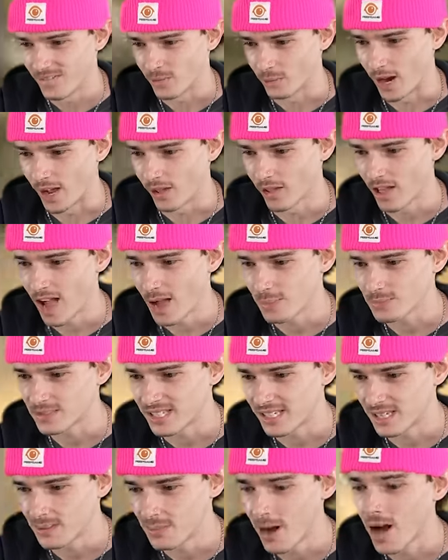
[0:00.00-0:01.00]
Rail hop,
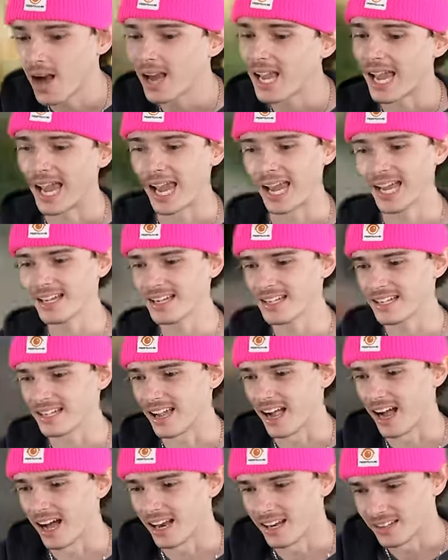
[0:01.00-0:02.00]
T-Bog, and he
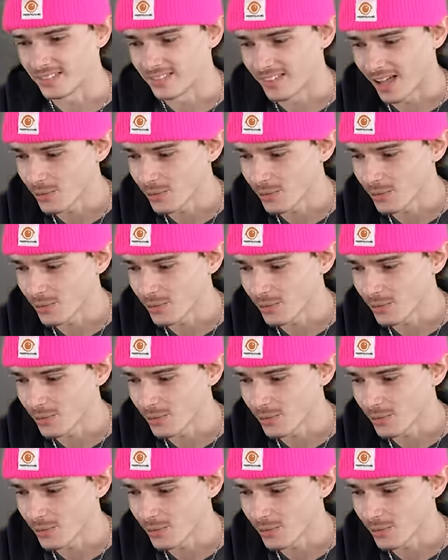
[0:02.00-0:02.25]
got it.